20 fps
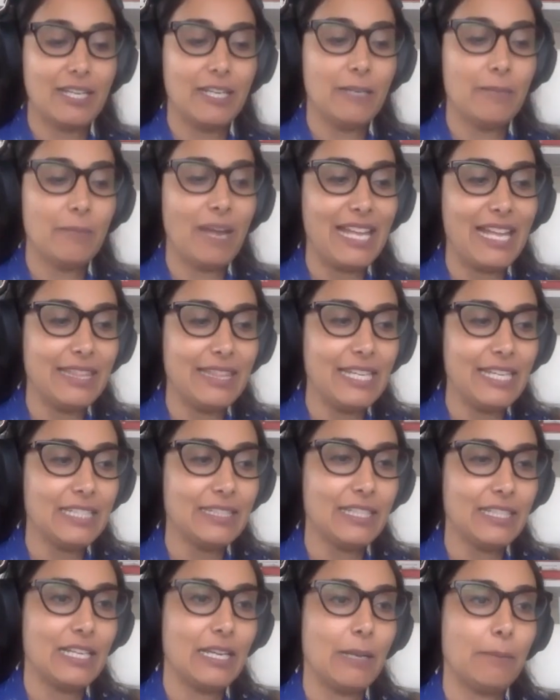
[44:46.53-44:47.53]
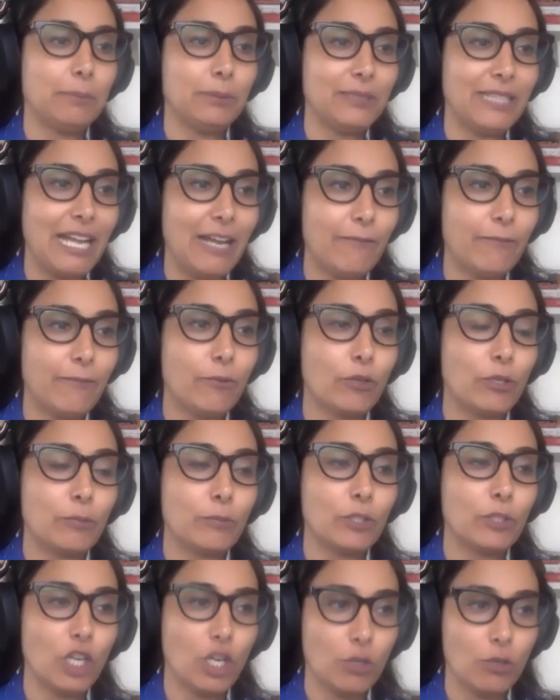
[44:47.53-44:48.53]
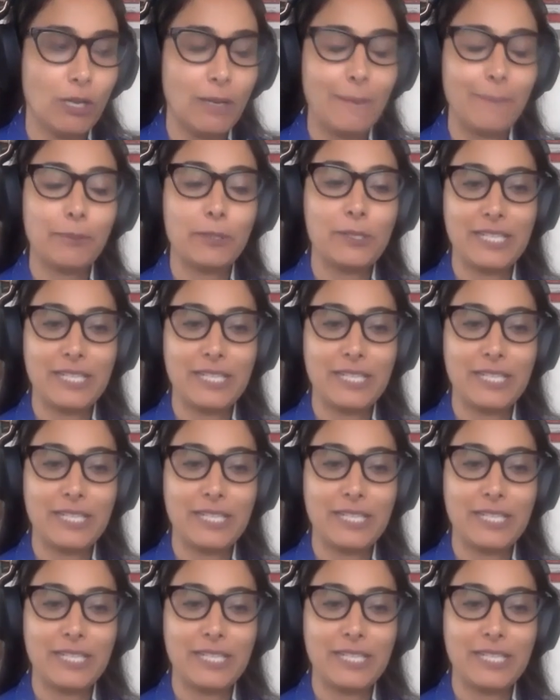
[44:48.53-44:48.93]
I think that a platform co-op,